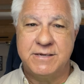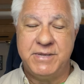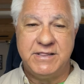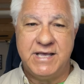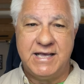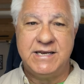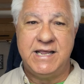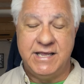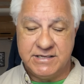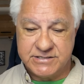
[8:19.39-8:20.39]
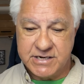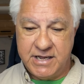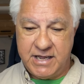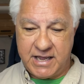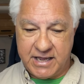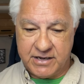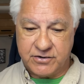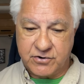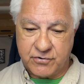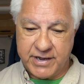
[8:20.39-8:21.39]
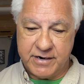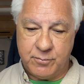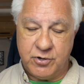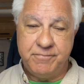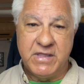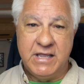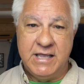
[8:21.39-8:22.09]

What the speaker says: I mean, that is incredible.